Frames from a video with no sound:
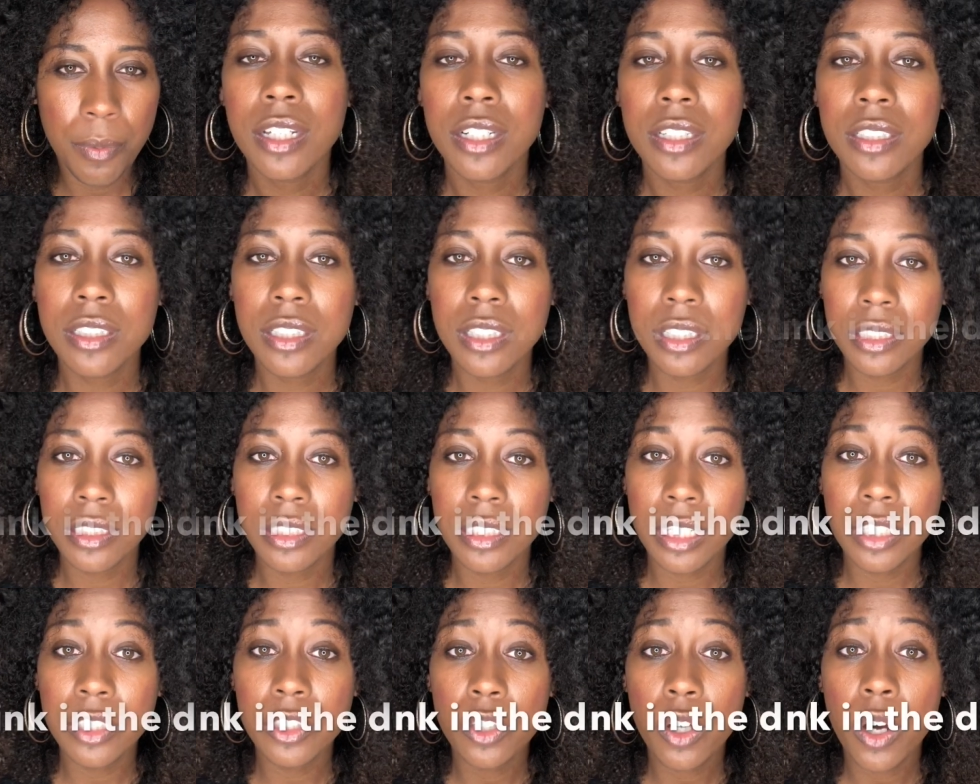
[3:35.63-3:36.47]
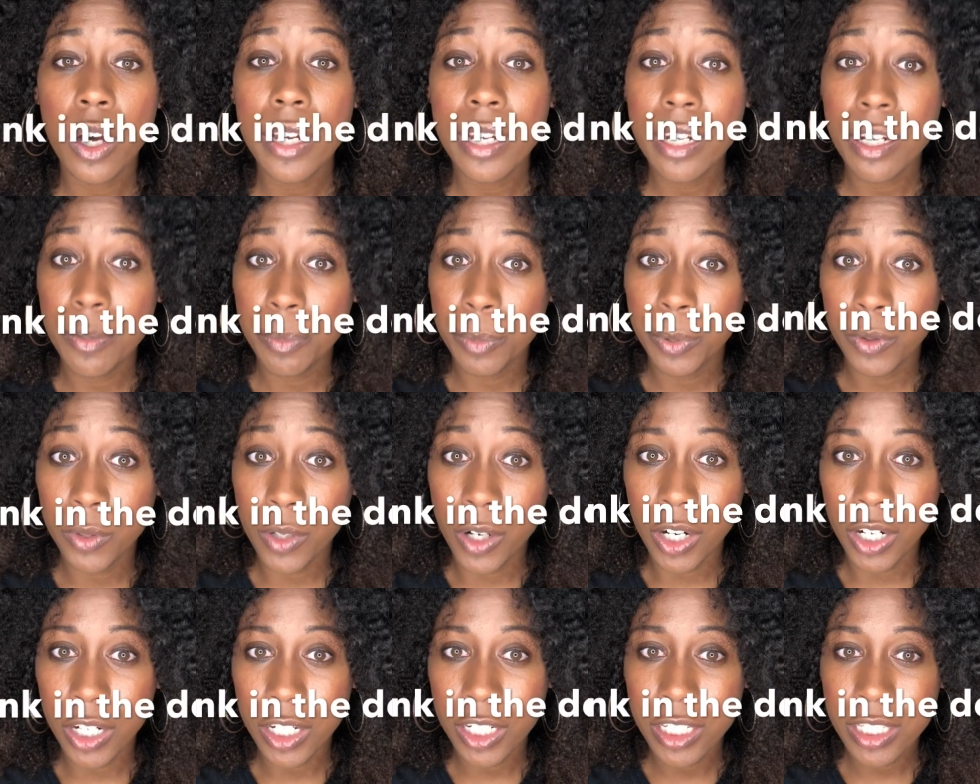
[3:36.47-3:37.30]
There's these things called nipple
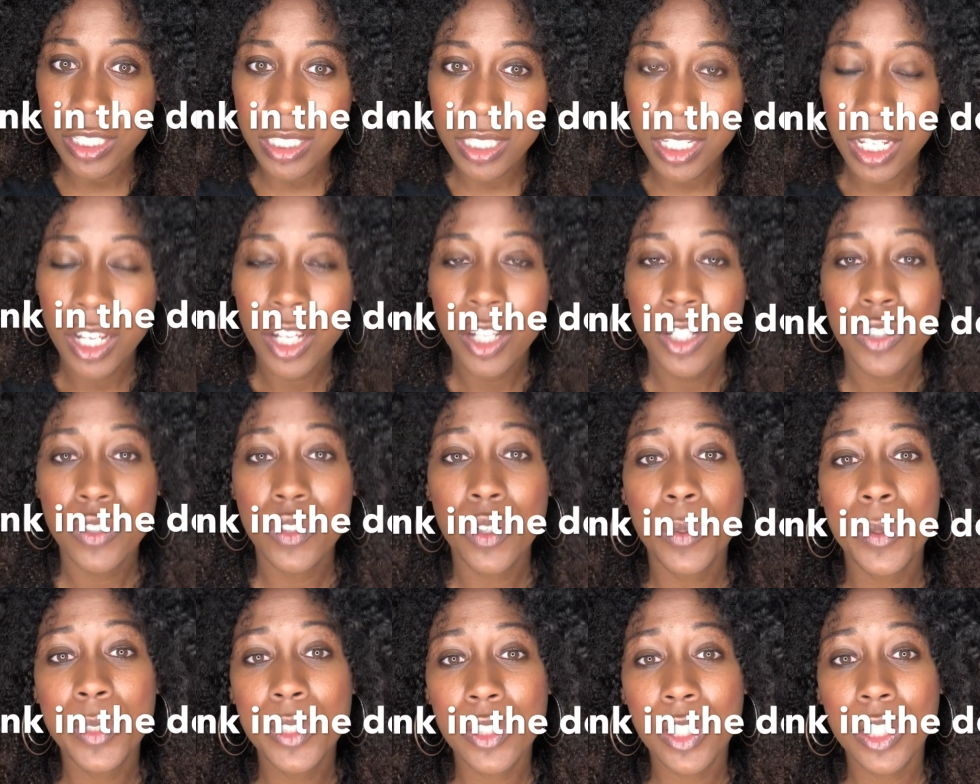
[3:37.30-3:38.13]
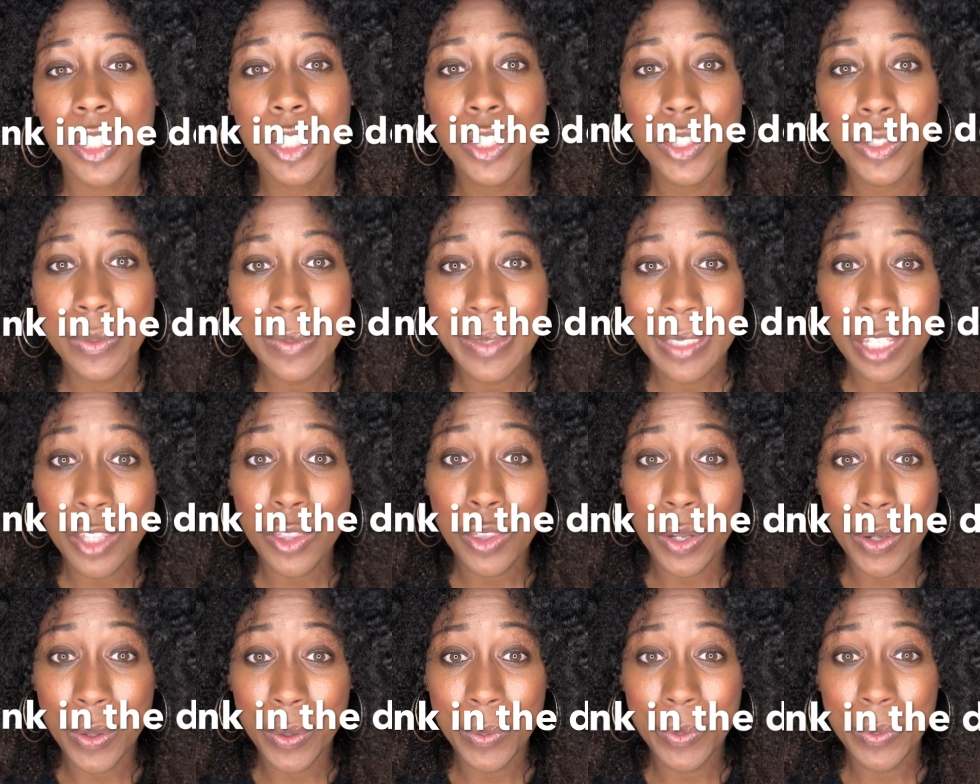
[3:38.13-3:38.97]
guards. So we started using
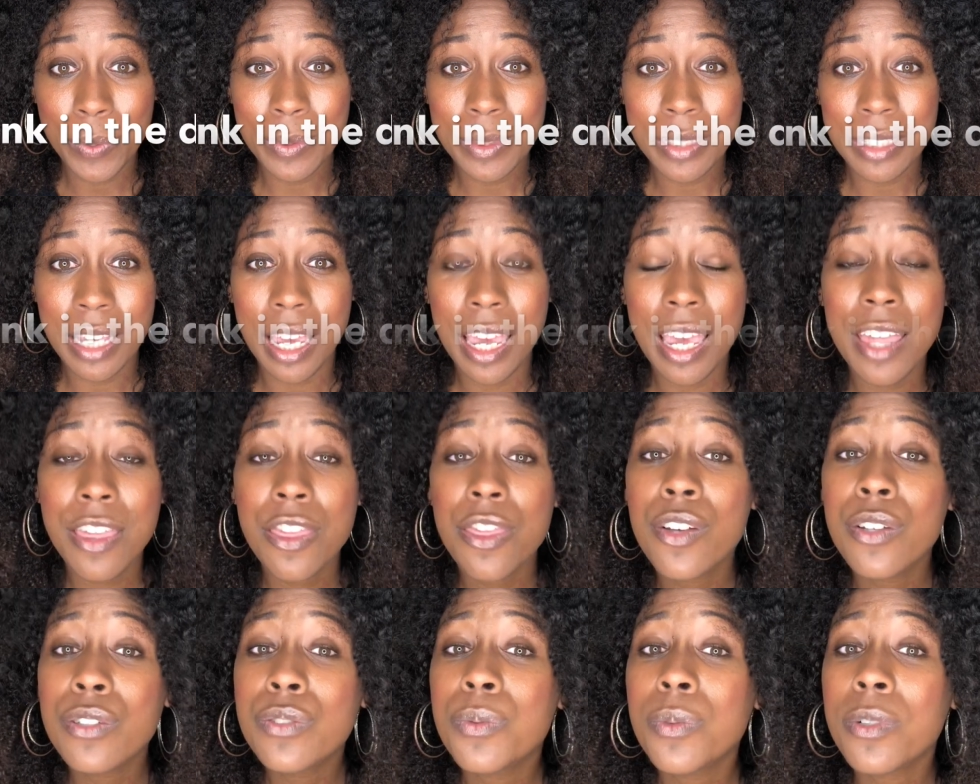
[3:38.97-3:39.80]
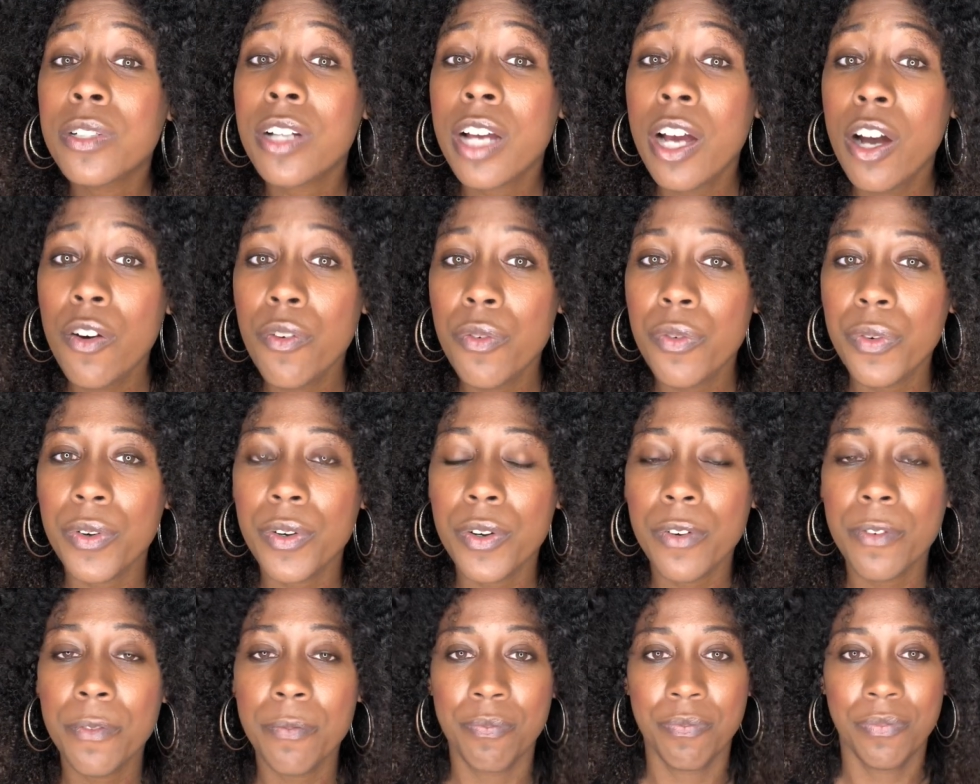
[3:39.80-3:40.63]
those, and those were
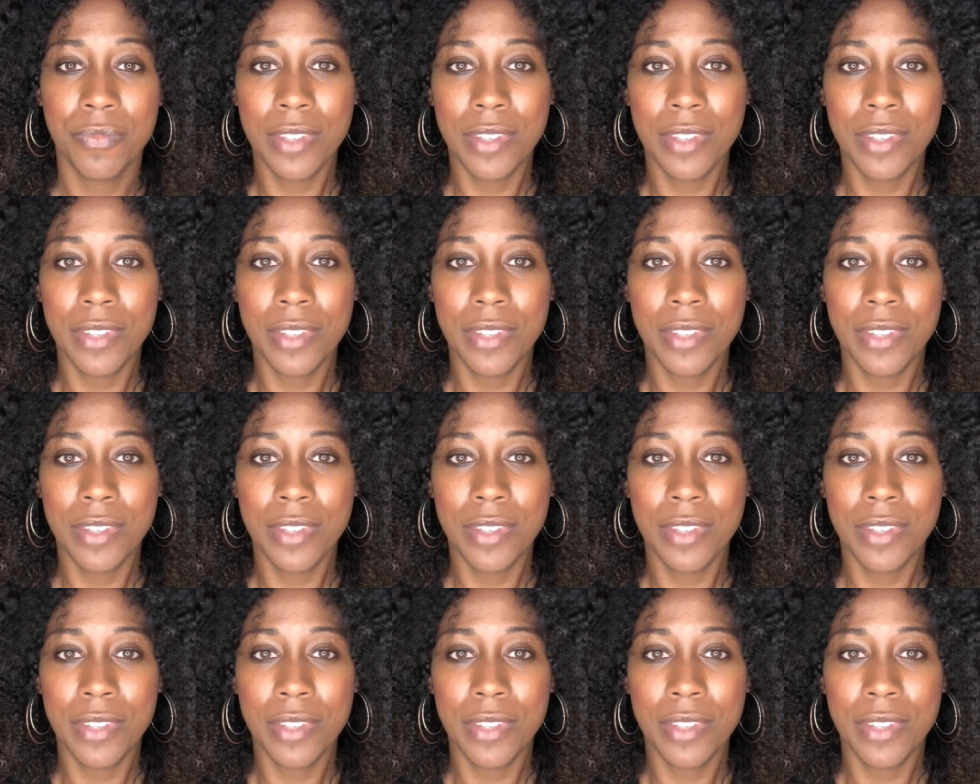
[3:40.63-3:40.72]
helpful.